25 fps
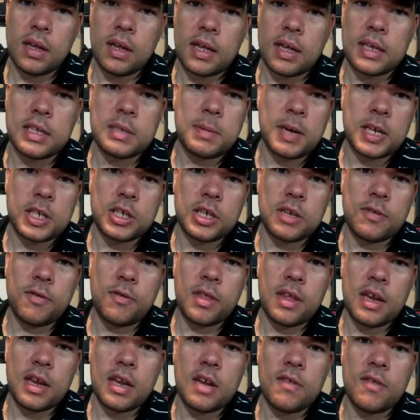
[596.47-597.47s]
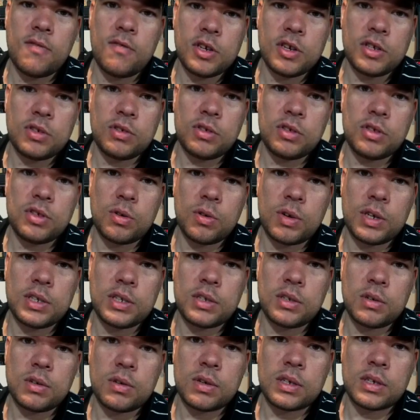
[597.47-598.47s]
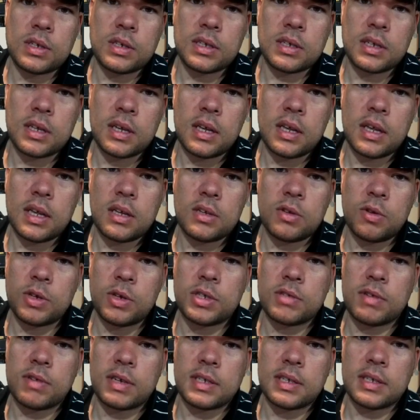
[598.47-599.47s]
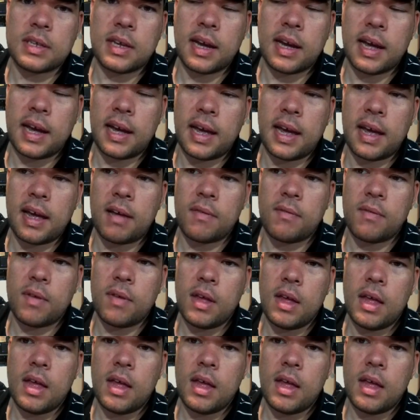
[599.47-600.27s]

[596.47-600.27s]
especially for the individual toy stores, Toys R Us like I have,